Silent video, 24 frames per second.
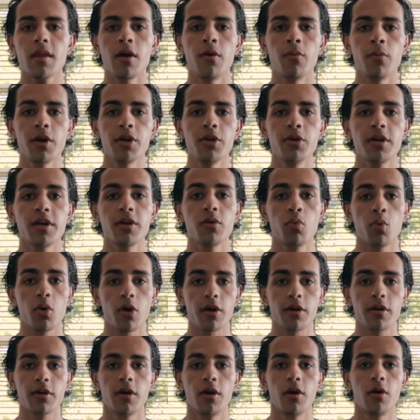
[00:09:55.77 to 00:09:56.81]
where you can
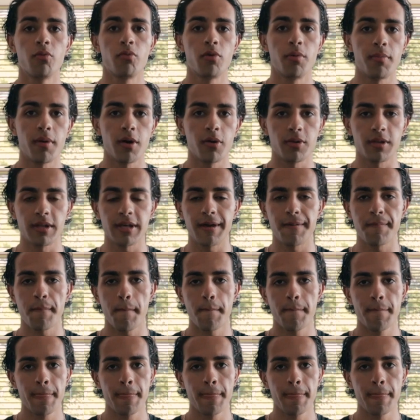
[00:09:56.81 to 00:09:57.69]
work remotely.